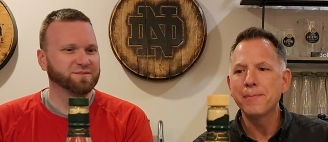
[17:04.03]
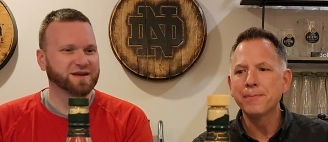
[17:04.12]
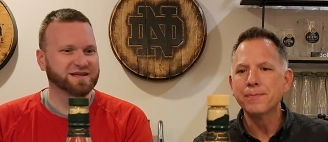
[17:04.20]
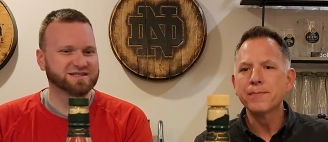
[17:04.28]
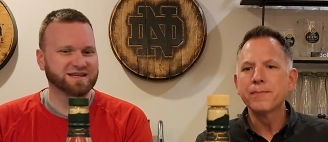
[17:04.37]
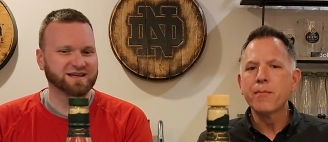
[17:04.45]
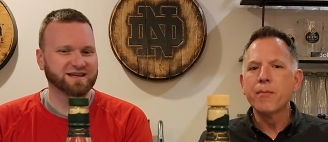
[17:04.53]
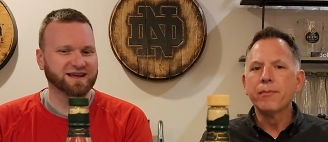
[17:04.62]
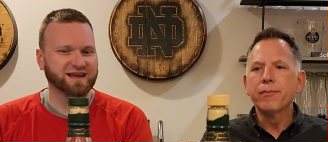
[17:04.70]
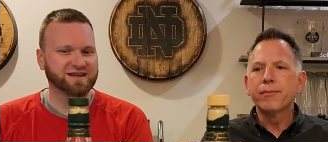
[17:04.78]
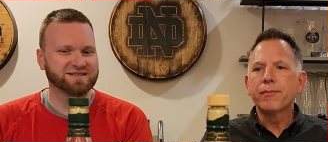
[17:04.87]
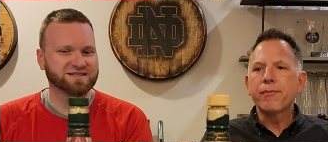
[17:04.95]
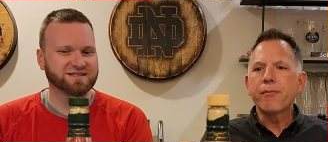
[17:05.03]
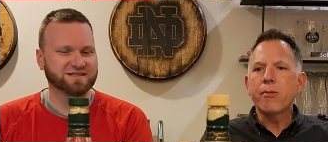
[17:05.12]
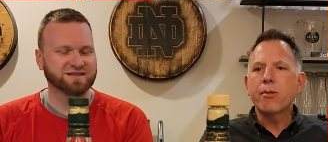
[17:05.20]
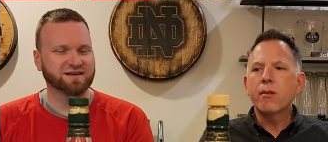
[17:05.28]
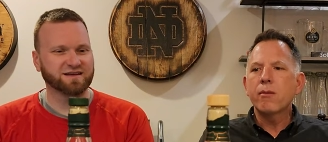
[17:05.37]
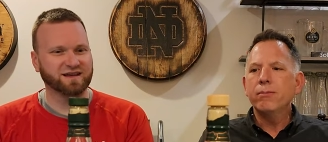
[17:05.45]
Speaker 1: Because it
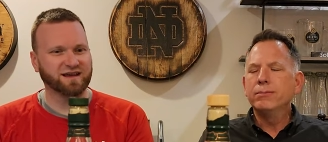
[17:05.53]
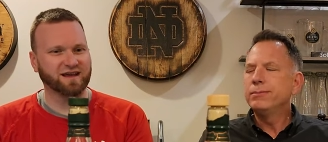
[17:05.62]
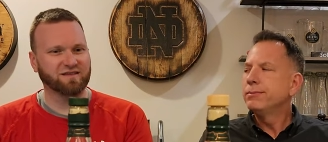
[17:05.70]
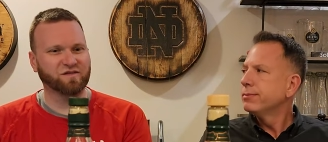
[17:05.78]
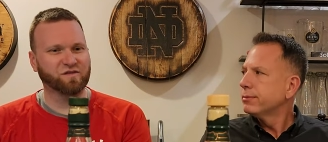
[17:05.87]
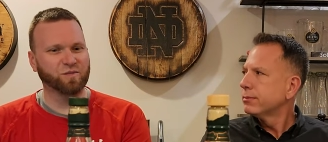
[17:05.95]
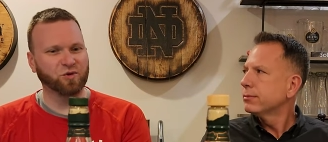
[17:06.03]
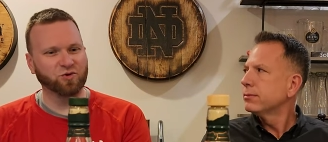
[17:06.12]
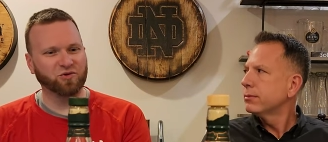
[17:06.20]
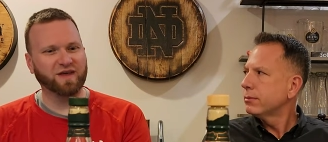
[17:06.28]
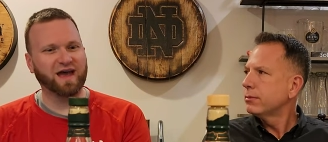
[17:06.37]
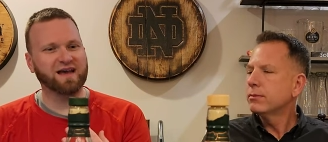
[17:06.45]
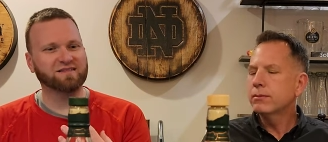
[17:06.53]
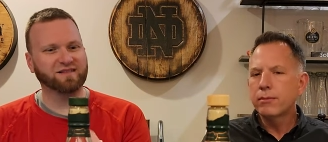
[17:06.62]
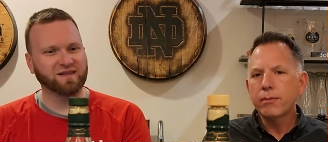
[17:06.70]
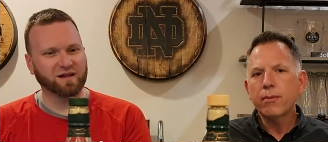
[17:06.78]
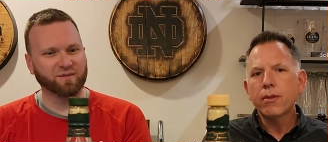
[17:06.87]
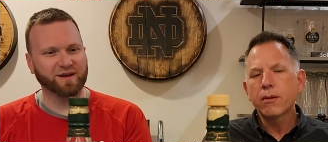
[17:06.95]
it's it's smooth. It has a
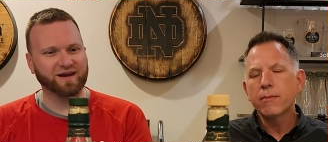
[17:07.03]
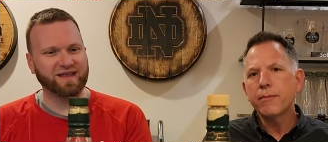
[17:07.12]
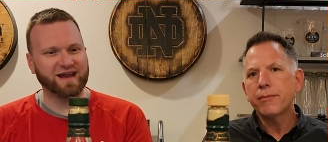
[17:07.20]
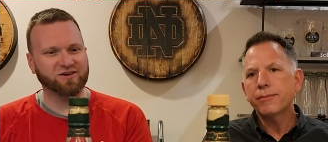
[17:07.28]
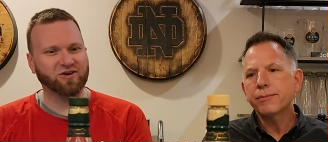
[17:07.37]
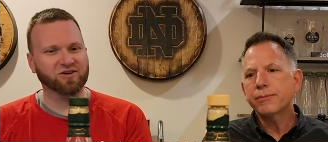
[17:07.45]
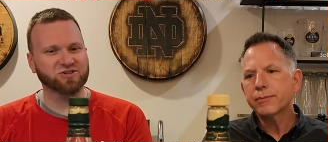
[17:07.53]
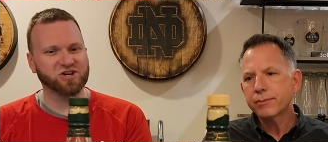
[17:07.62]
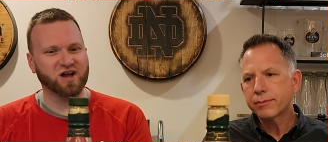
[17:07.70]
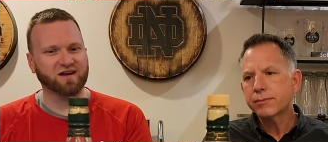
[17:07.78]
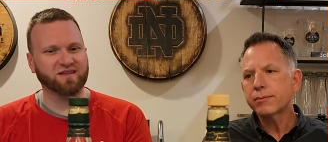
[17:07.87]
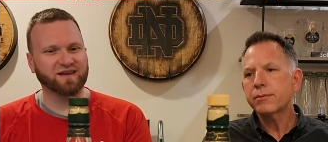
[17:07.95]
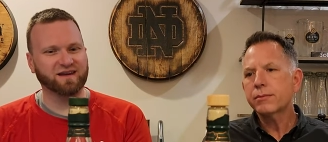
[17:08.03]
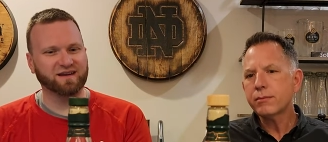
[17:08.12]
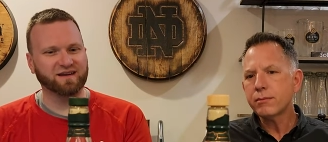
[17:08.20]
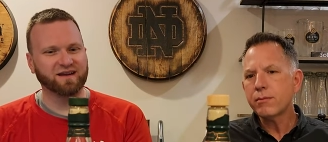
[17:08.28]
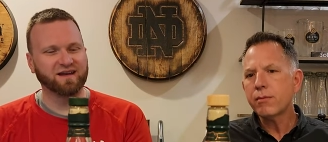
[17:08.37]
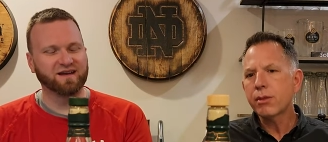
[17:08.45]
little bit of that dark
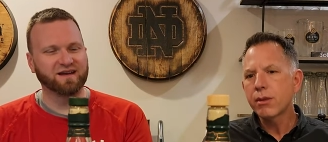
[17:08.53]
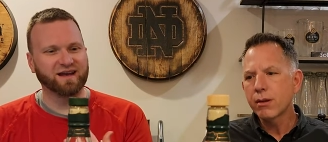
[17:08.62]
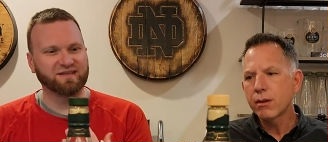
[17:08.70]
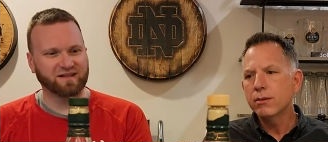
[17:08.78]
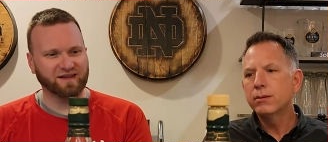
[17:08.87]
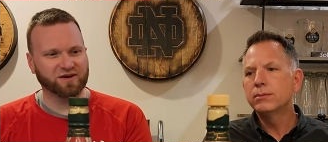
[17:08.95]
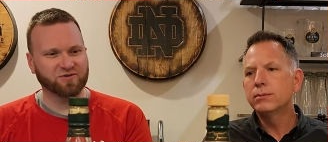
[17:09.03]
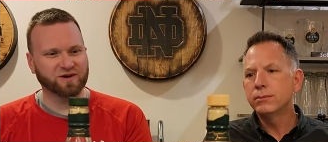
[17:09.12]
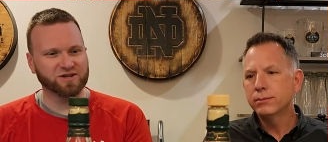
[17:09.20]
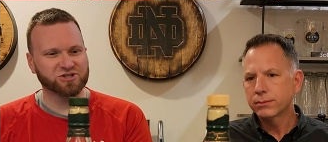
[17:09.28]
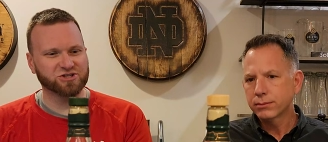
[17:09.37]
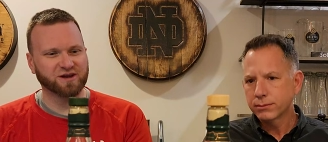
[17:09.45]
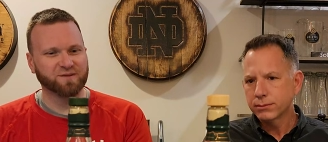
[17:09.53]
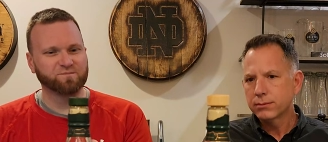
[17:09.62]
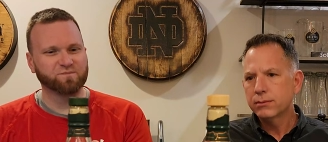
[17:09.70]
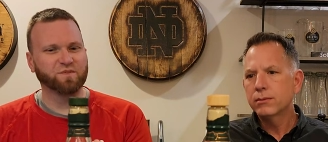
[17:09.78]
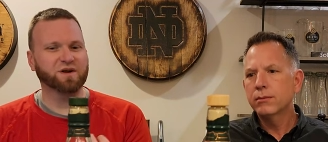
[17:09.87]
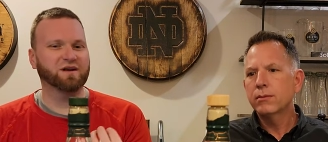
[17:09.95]
chocolate and the licorice,
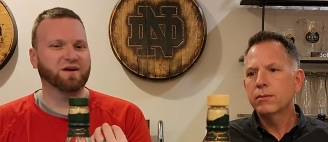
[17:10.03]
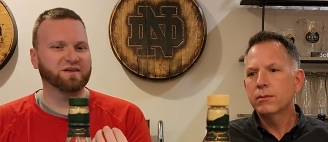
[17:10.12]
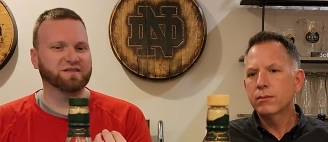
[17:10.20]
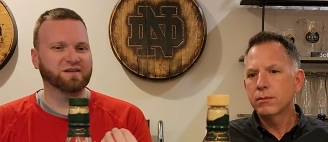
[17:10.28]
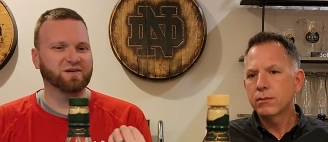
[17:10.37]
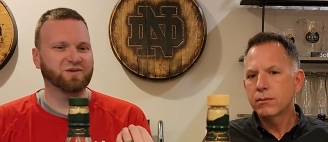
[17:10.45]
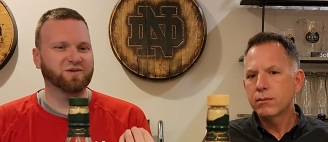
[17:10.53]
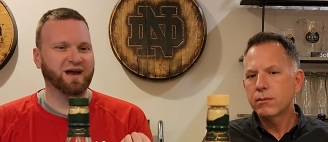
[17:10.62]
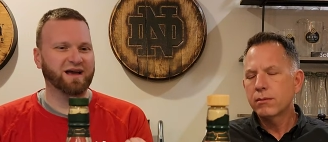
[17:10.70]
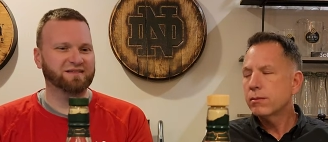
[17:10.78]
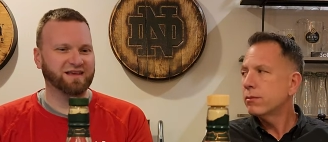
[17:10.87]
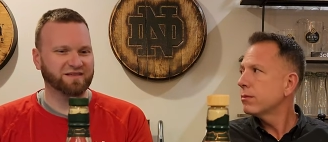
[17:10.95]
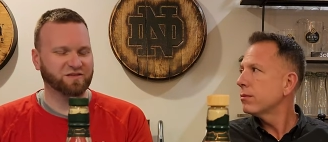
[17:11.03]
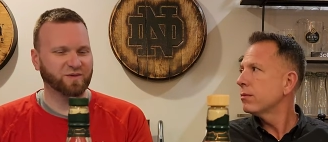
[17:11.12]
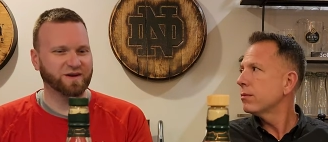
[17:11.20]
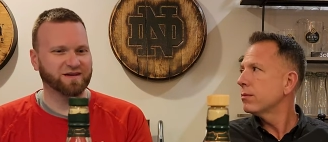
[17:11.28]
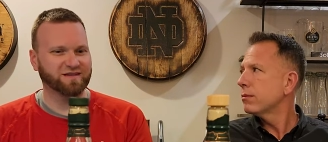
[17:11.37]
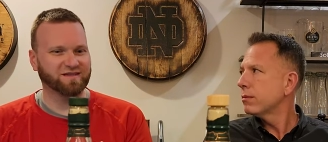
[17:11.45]
but it also has that
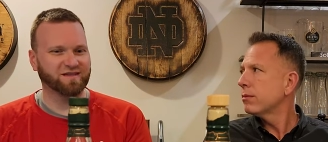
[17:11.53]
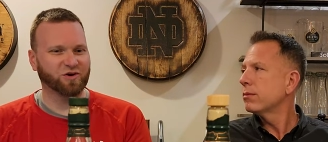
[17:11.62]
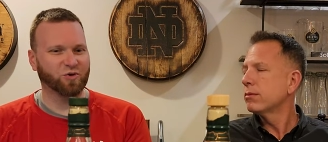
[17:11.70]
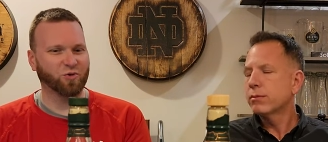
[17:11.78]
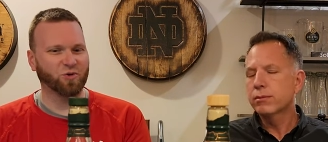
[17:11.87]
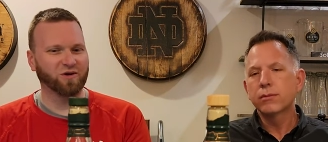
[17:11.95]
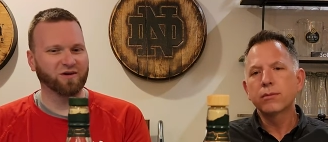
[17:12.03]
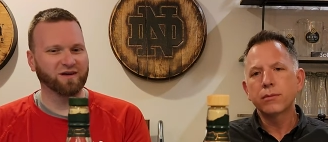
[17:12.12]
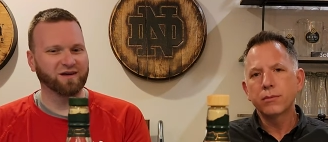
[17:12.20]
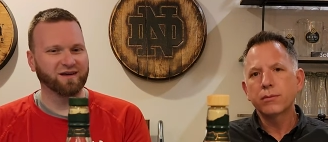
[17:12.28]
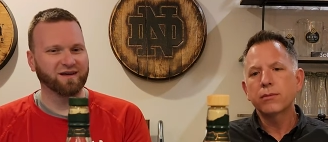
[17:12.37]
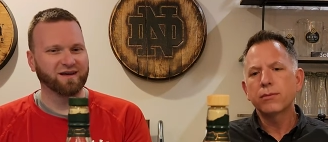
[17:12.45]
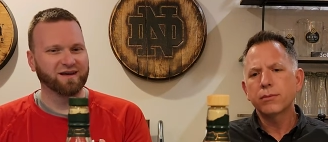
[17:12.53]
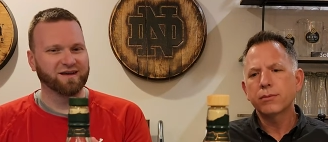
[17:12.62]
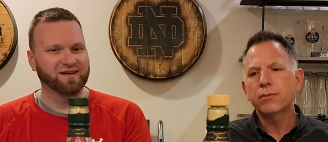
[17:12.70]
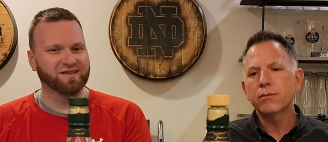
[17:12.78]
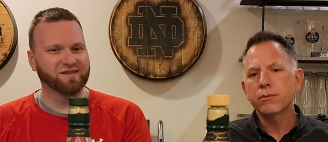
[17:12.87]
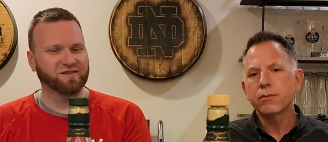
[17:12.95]
sweetness of the corn.
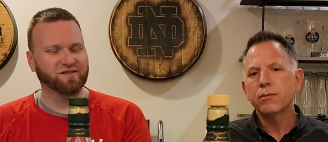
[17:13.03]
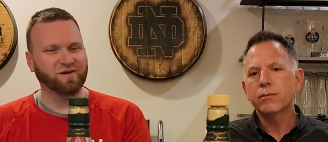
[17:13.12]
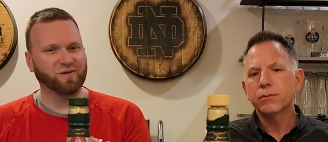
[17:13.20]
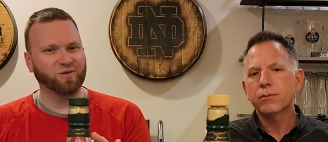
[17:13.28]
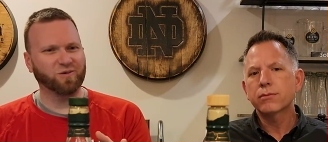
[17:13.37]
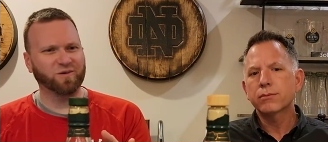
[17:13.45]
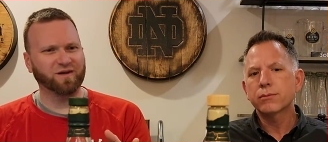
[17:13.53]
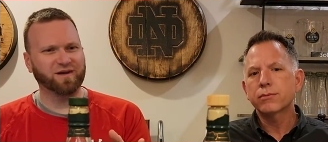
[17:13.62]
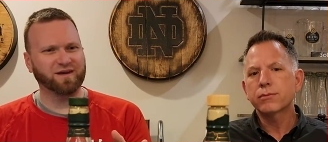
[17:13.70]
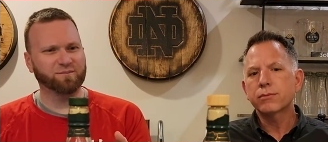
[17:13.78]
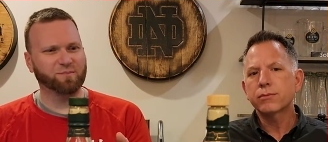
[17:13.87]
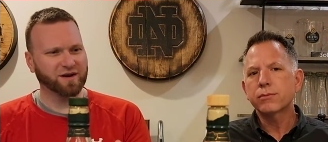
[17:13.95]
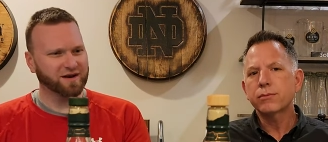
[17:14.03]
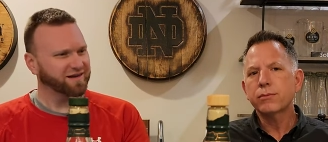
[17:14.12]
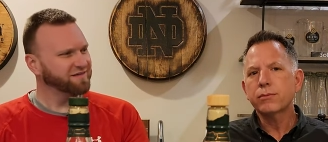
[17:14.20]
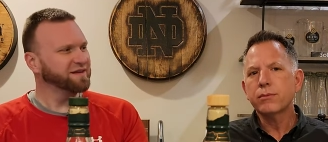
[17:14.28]
So, but it is